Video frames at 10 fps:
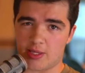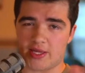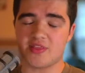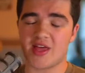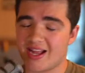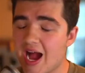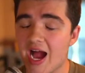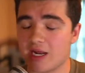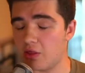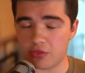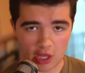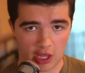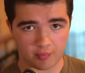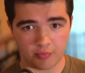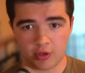Like that kind of
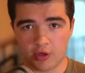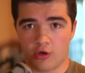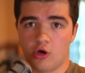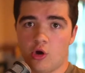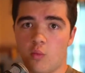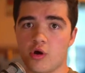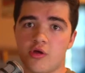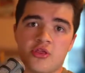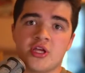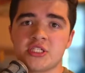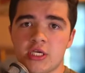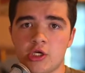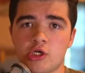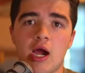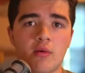thing. Where this
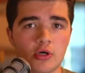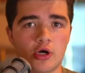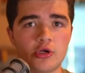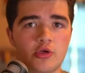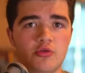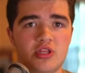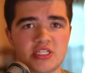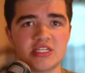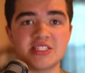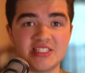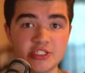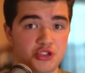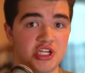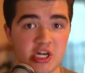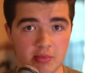here, I would argue, this is
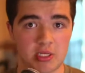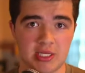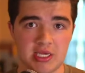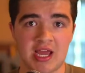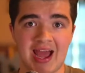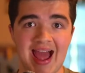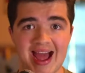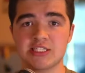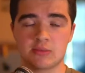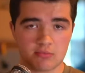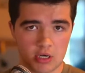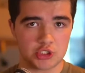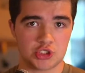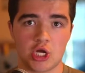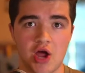legitimately as
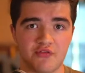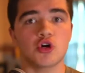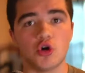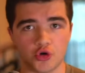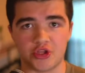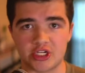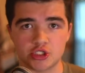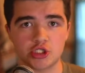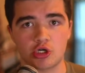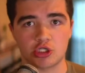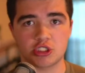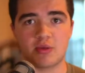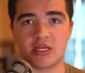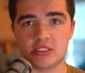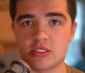much of a cult as Charles
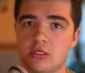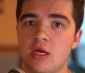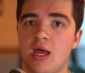Manson.